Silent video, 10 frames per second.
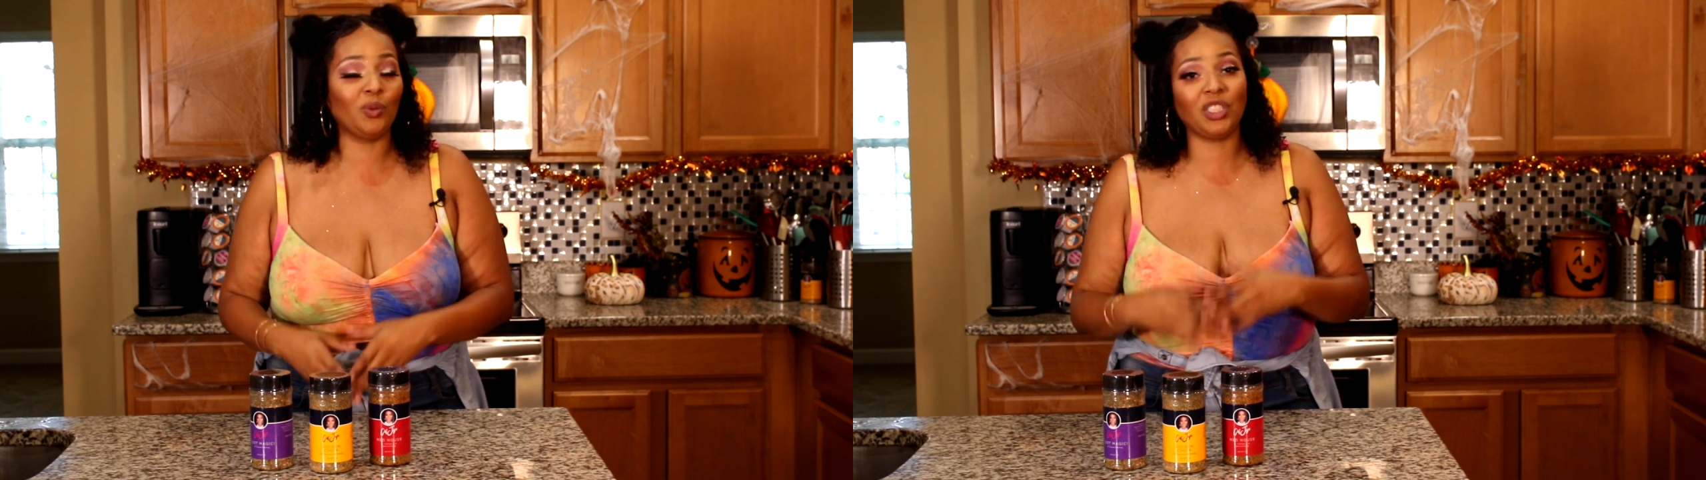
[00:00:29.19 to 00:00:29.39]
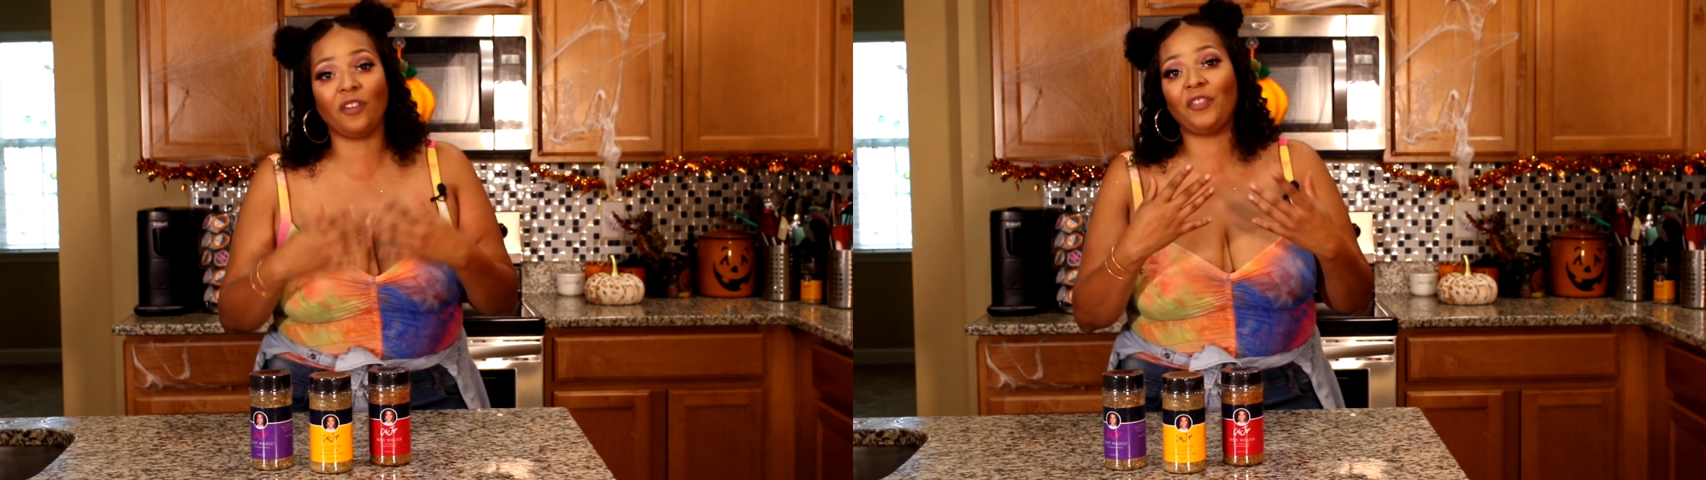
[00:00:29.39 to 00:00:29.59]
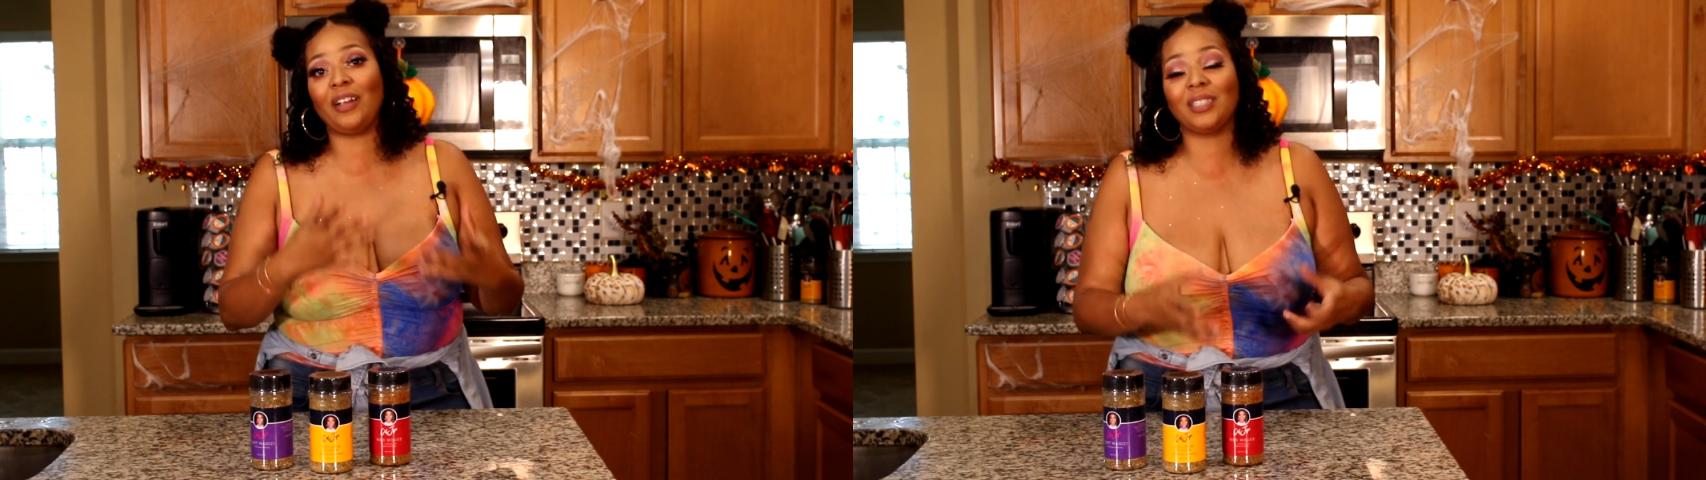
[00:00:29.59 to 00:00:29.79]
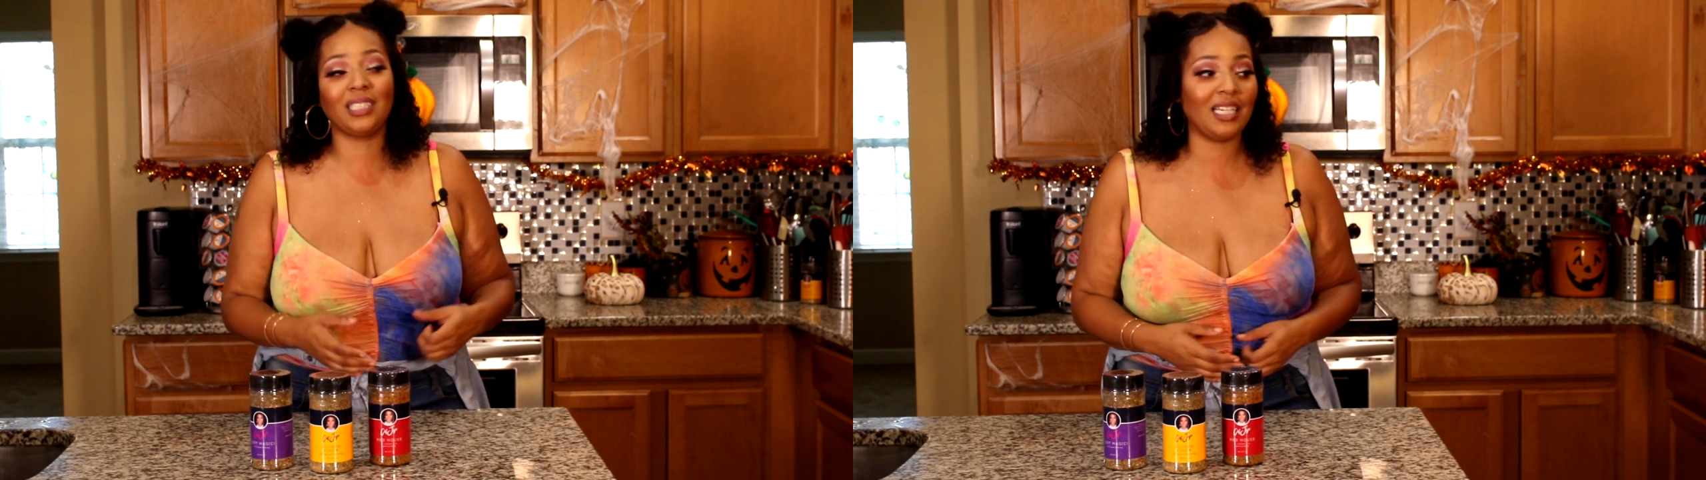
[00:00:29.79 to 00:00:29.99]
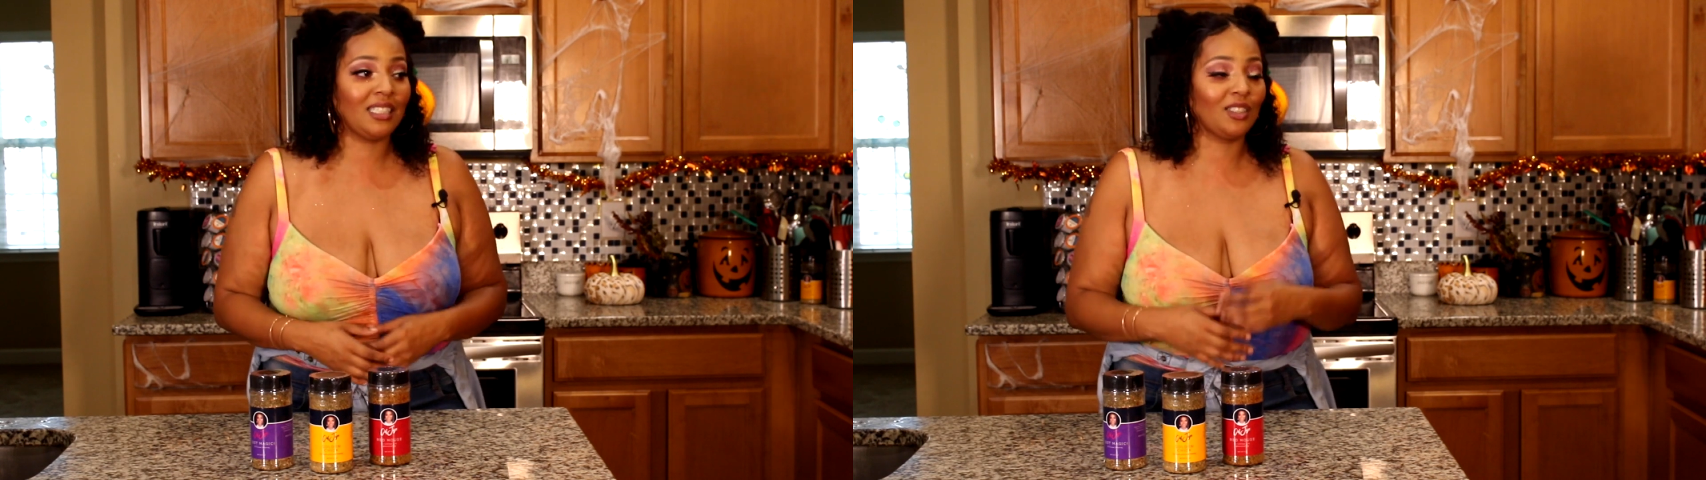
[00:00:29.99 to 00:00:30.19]
What's your favorite
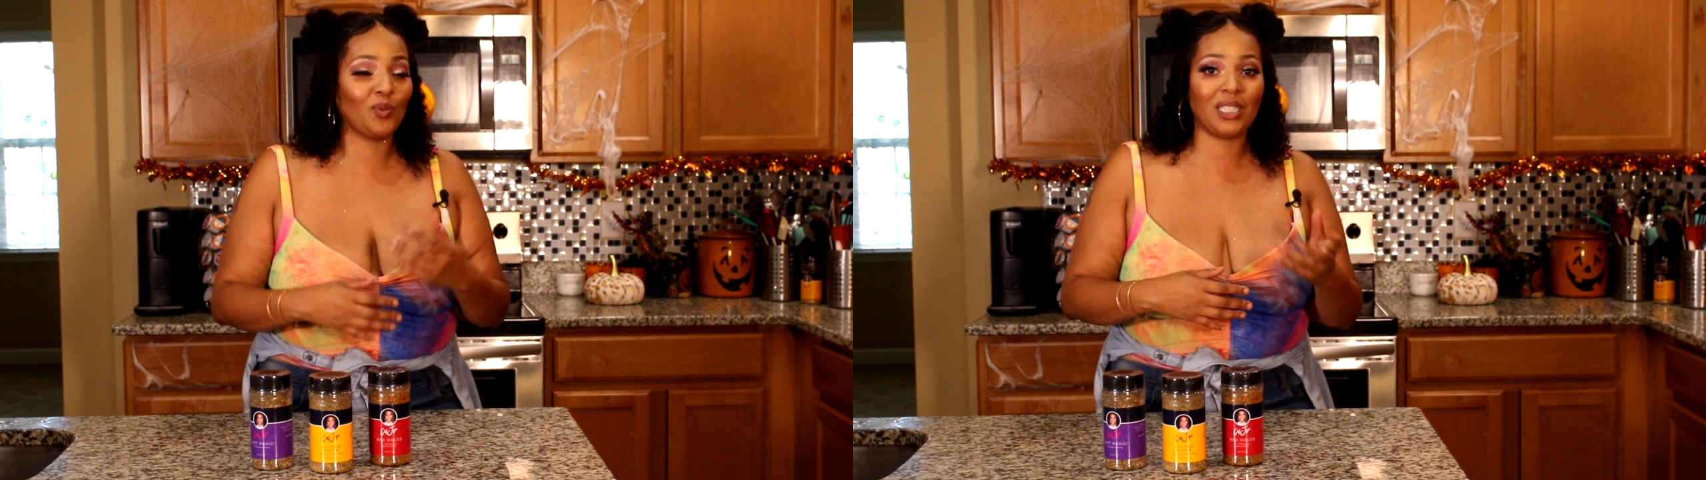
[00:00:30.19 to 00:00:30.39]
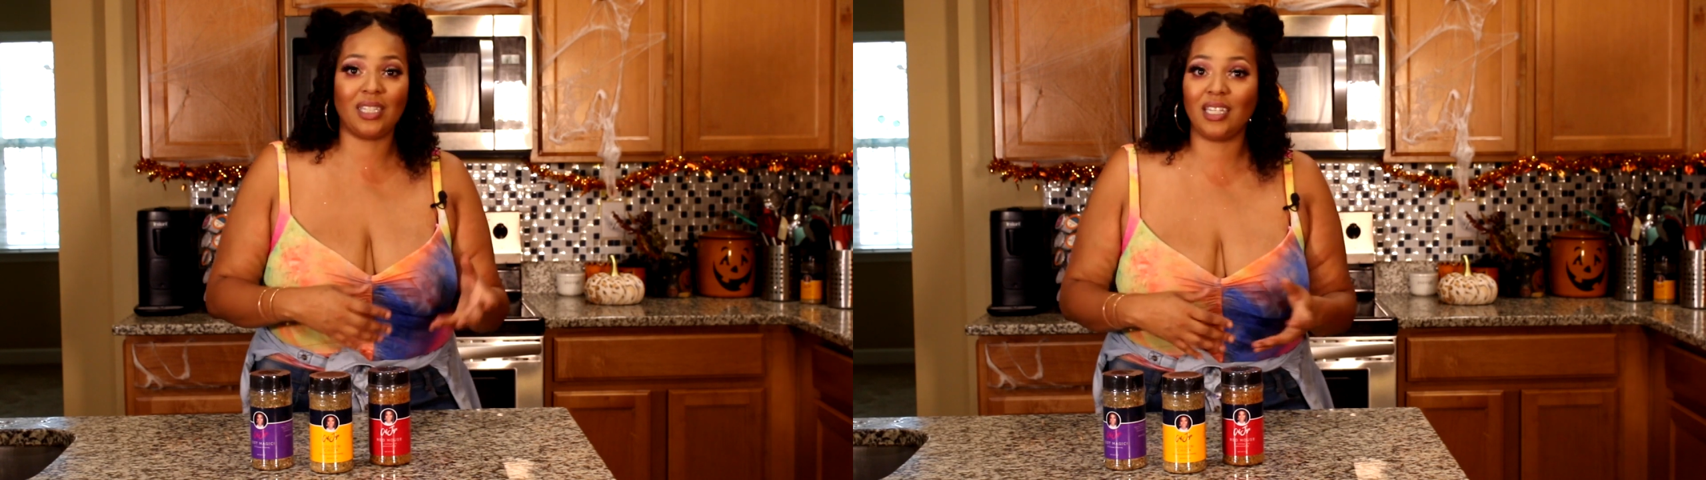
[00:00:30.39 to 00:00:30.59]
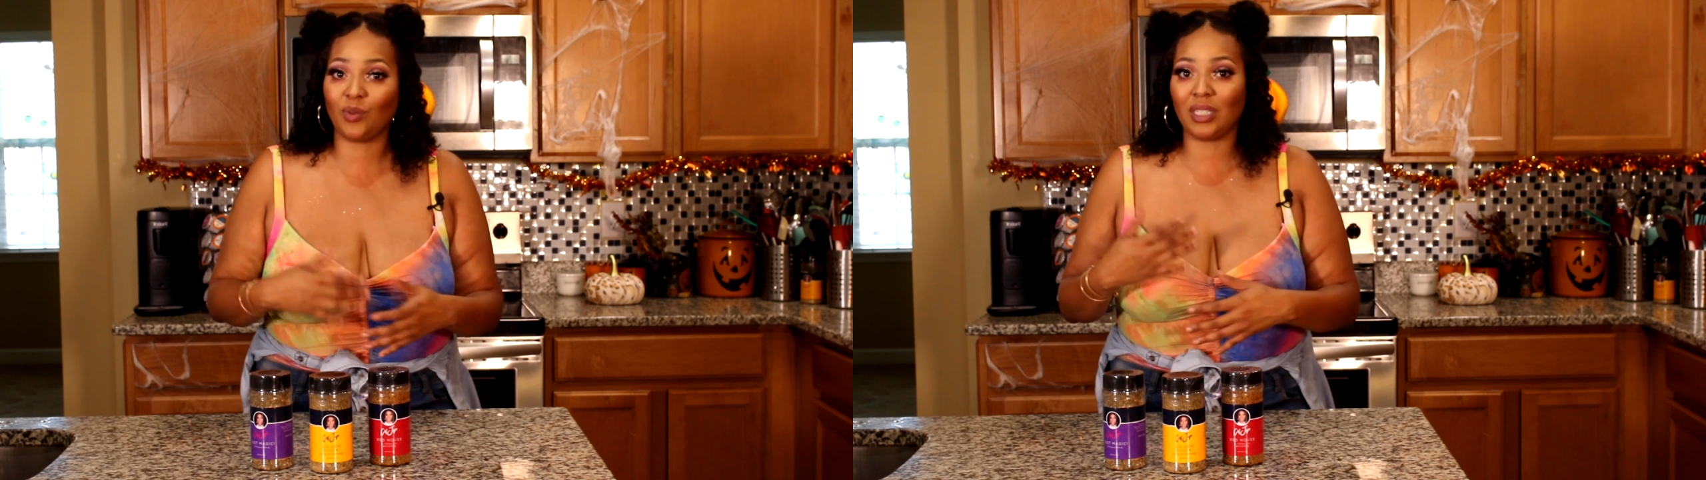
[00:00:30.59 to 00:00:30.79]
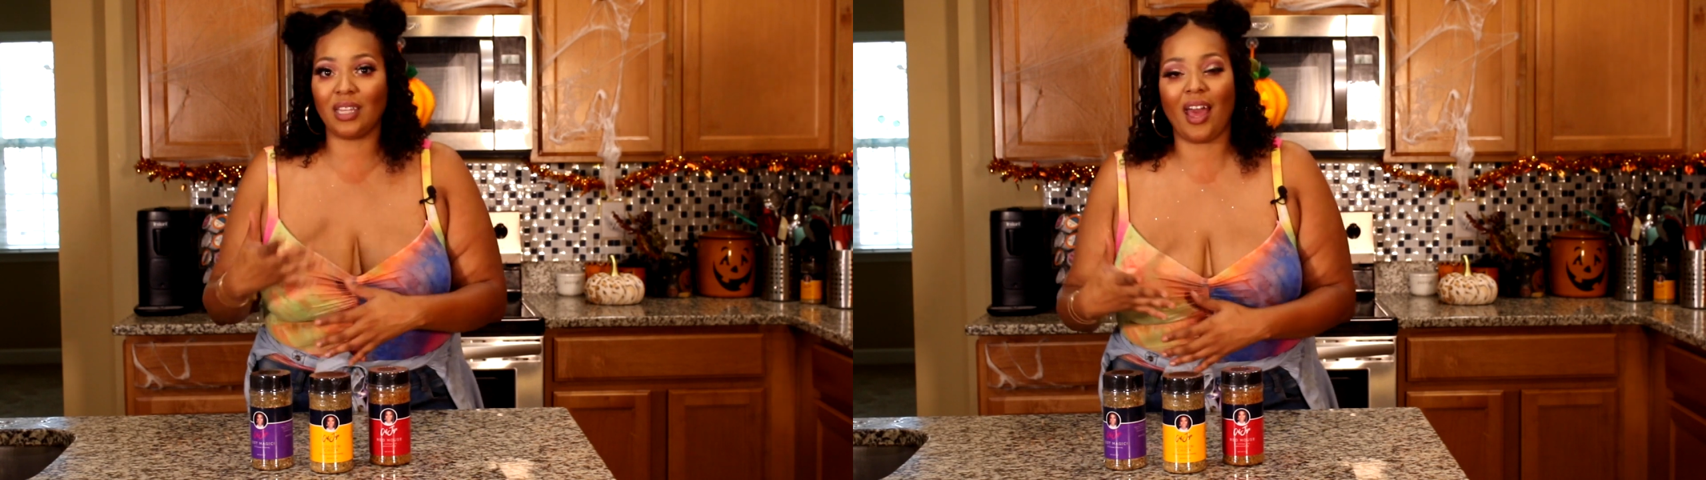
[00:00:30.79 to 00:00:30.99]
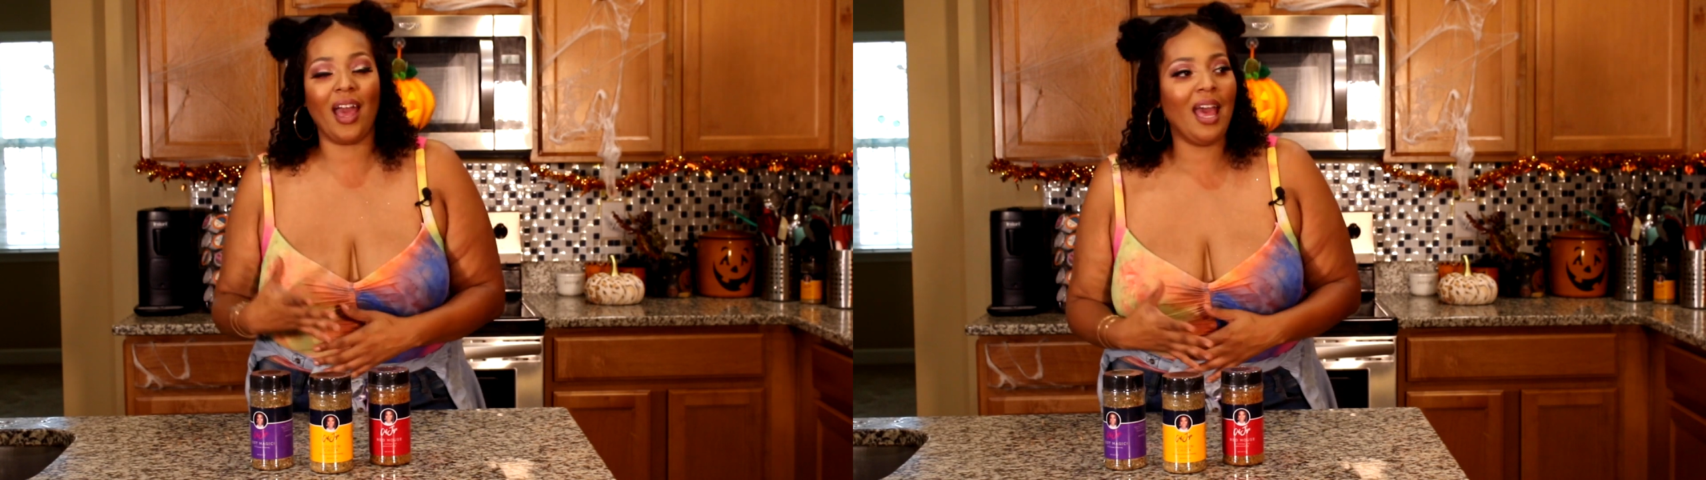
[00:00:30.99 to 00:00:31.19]
seasons? What's this? What's
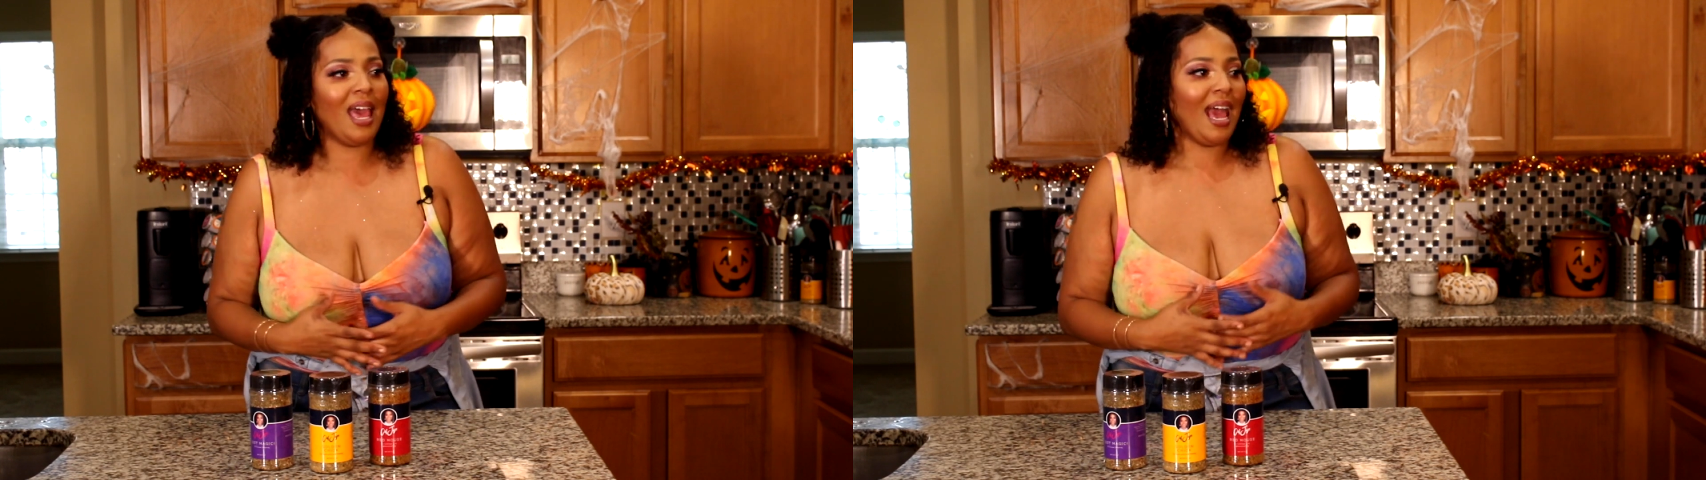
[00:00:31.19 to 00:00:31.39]
that?